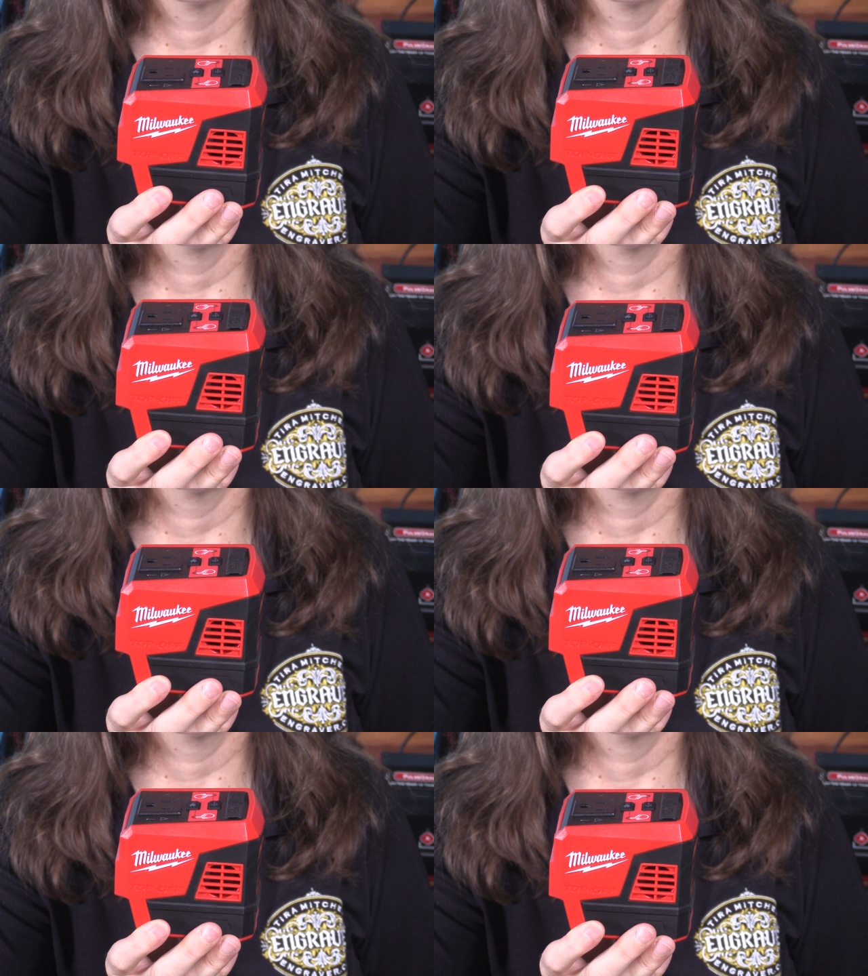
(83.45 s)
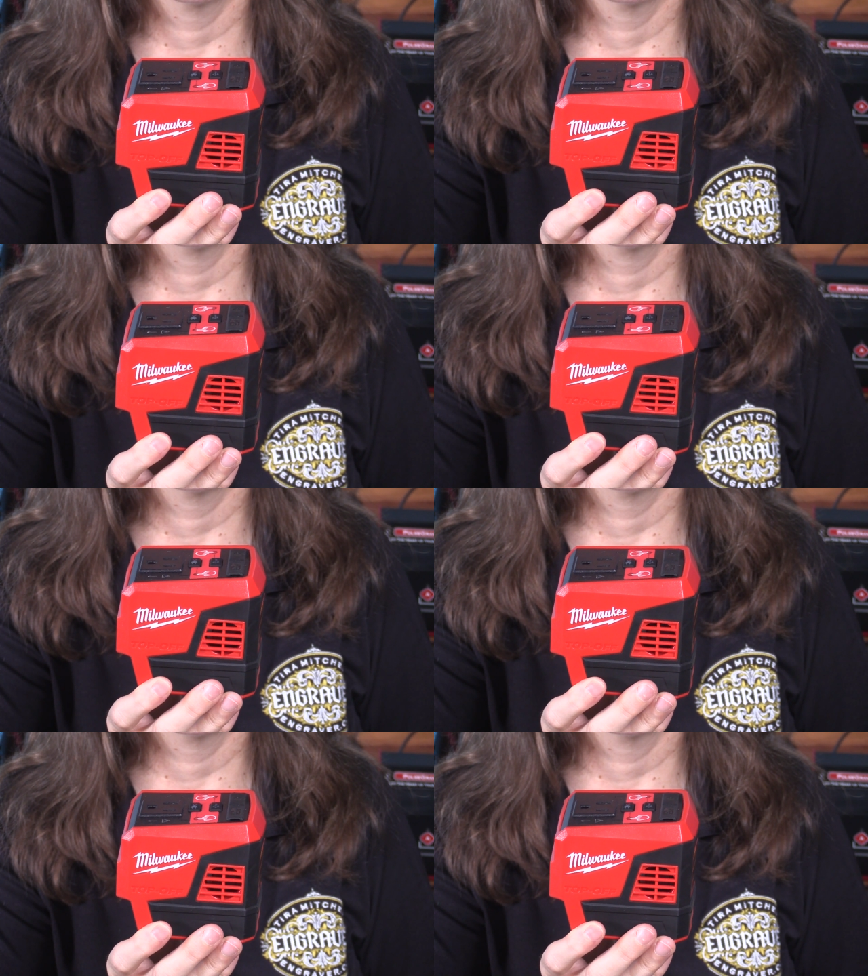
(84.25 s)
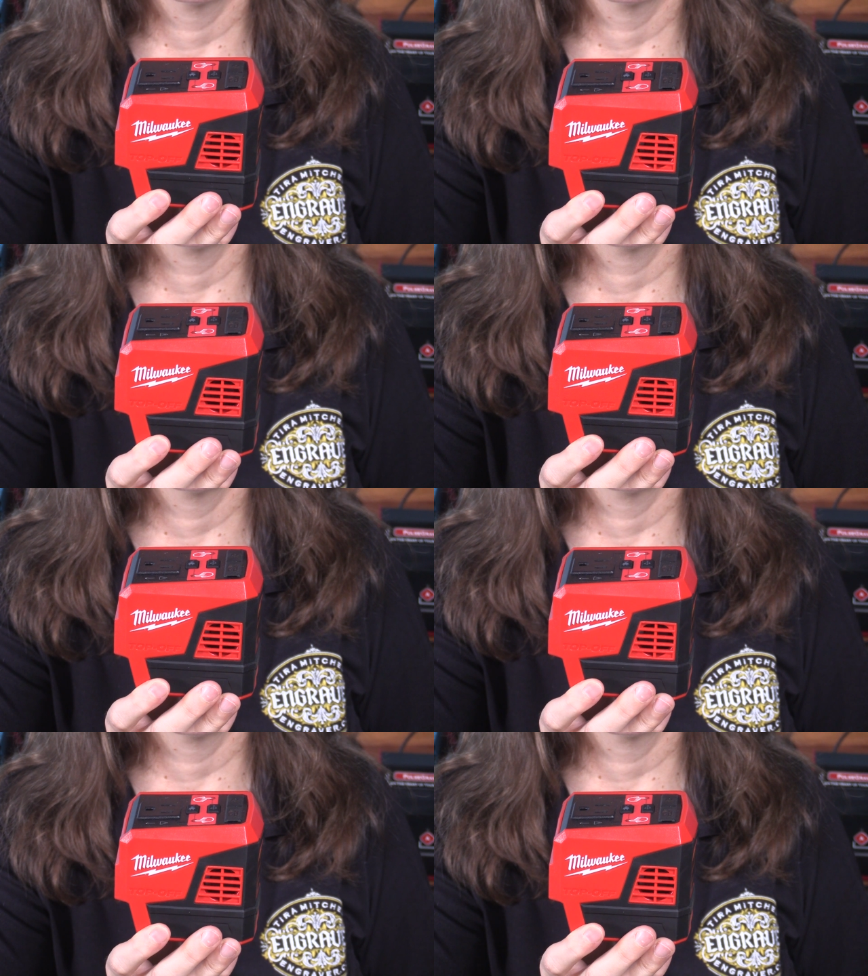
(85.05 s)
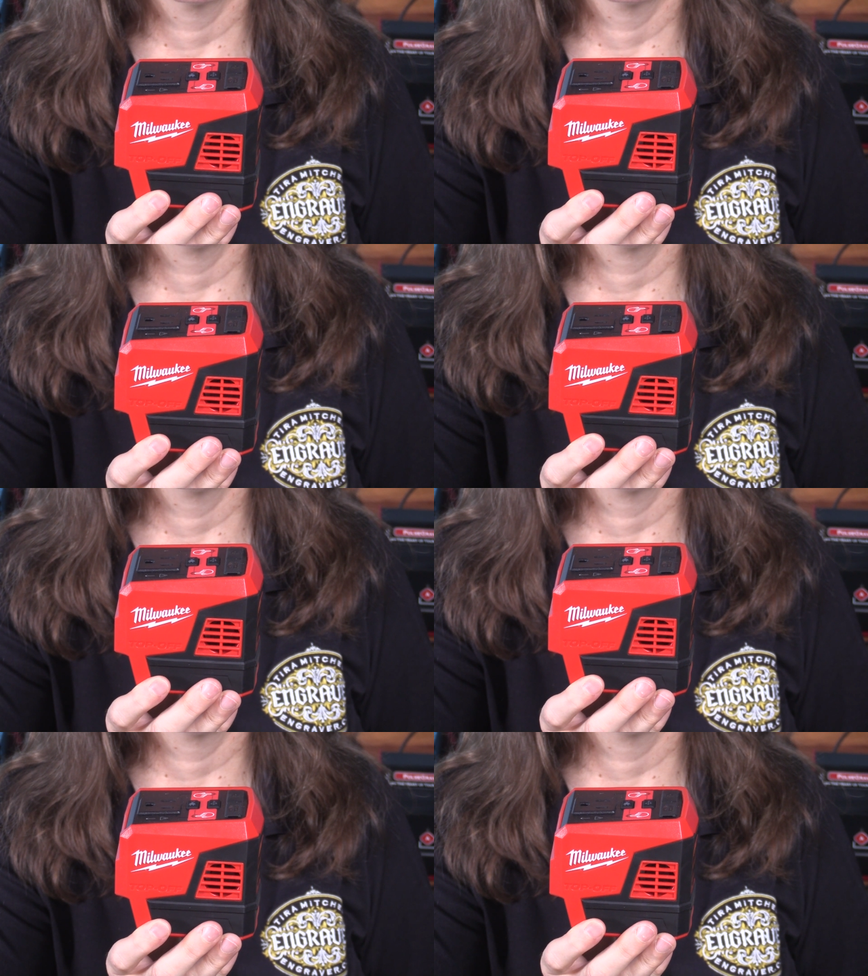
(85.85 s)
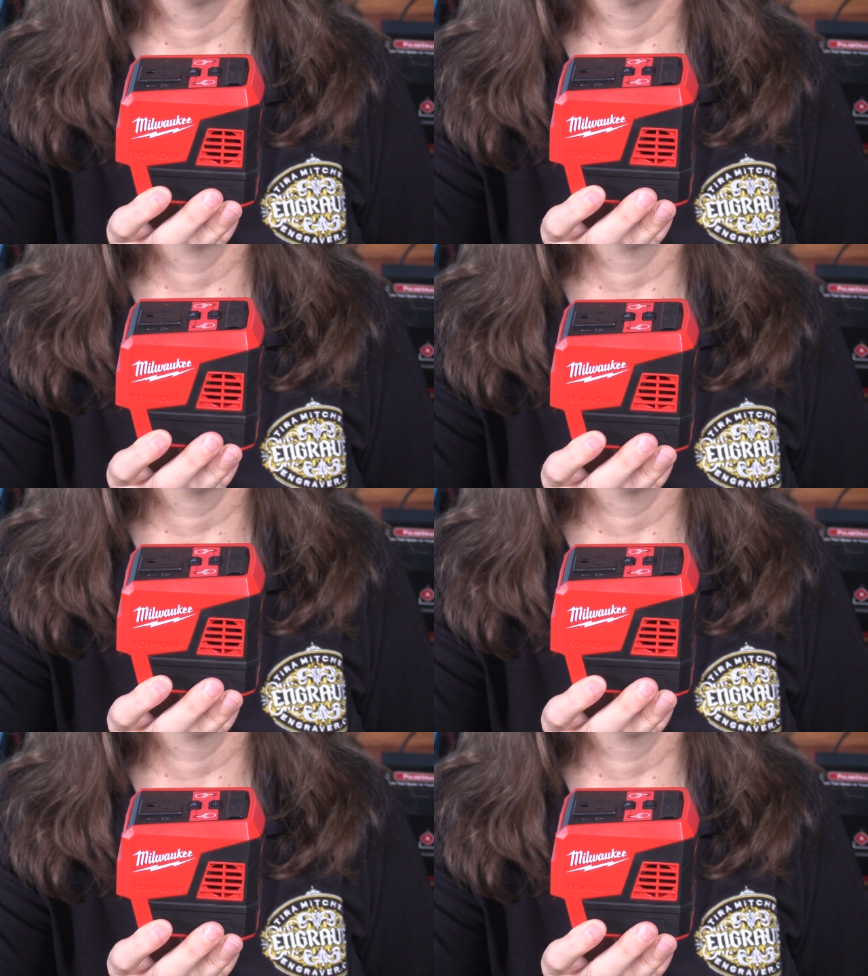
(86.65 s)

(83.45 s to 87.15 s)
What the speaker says: [unreadable: no face in view]